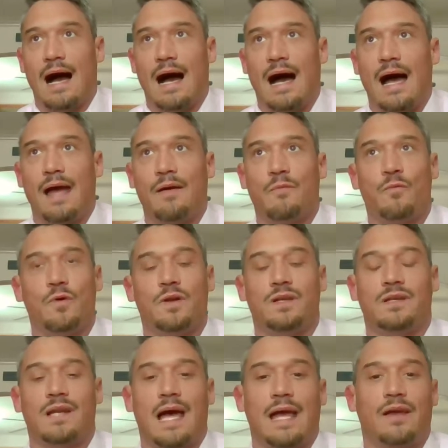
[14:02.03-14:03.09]

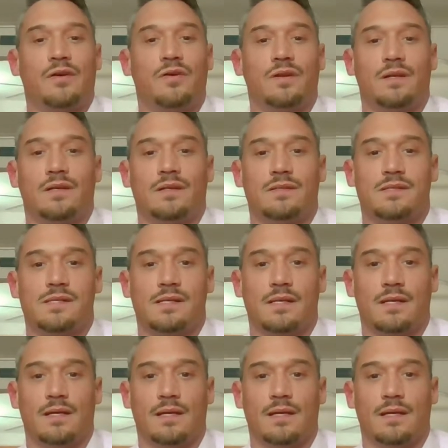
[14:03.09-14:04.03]
I couldn't